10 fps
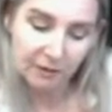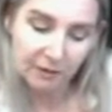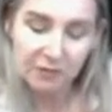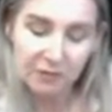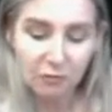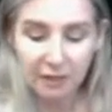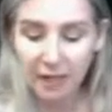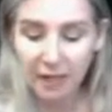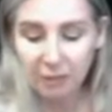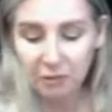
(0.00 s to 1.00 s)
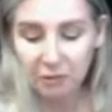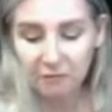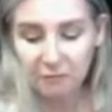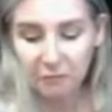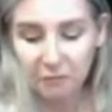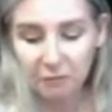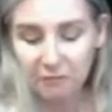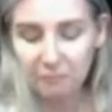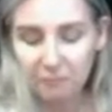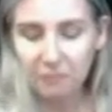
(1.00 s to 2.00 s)
it's really hard when
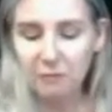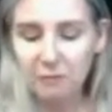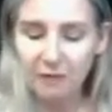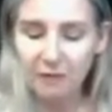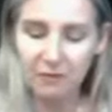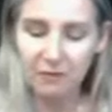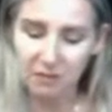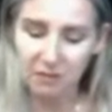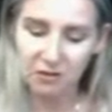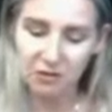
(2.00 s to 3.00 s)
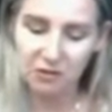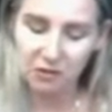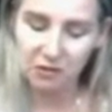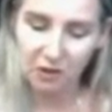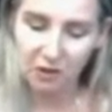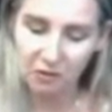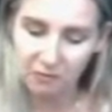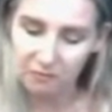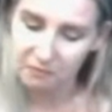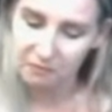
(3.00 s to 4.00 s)
you felt something so
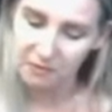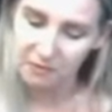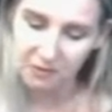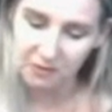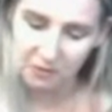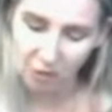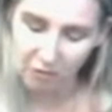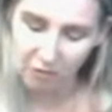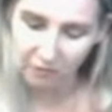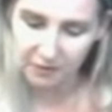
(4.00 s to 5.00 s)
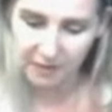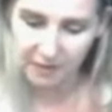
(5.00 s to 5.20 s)
sorrowful has